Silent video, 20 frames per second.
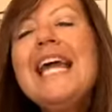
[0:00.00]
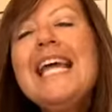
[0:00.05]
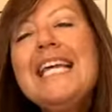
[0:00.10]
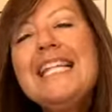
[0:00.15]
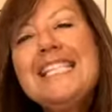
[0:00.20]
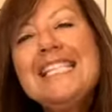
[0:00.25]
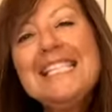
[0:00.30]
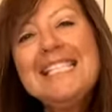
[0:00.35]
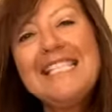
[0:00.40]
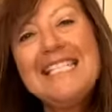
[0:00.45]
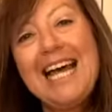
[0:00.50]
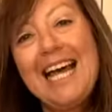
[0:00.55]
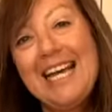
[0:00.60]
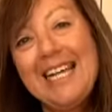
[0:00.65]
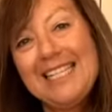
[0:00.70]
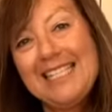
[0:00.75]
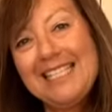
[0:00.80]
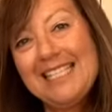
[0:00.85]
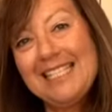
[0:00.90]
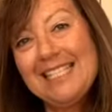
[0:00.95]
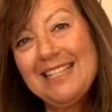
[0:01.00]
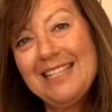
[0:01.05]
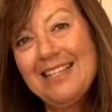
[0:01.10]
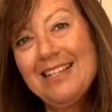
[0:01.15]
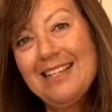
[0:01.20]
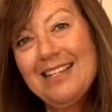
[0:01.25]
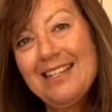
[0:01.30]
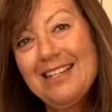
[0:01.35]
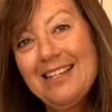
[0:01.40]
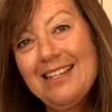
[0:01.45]
insights
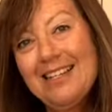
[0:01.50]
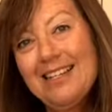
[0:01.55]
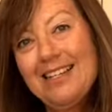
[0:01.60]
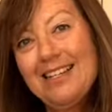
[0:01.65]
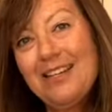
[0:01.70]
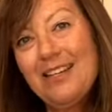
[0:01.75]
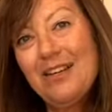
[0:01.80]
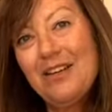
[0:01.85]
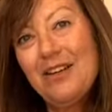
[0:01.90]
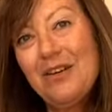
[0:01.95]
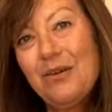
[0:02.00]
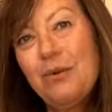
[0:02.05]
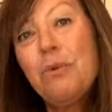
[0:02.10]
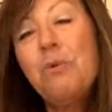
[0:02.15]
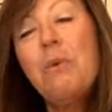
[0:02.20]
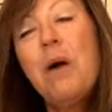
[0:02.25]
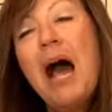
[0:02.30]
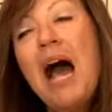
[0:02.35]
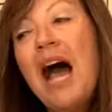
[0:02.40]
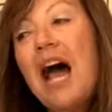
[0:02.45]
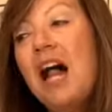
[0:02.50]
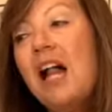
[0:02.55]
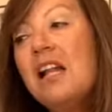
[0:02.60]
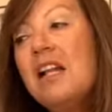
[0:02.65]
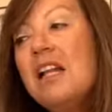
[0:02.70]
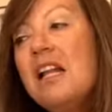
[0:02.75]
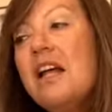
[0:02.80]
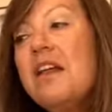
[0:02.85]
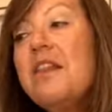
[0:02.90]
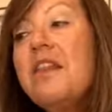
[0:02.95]

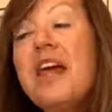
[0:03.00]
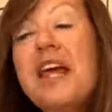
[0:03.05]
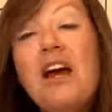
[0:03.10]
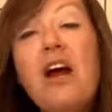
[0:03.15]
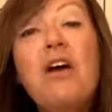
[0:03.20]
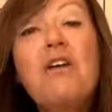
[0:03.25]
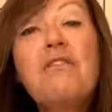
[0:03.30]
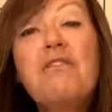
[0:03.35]
while they are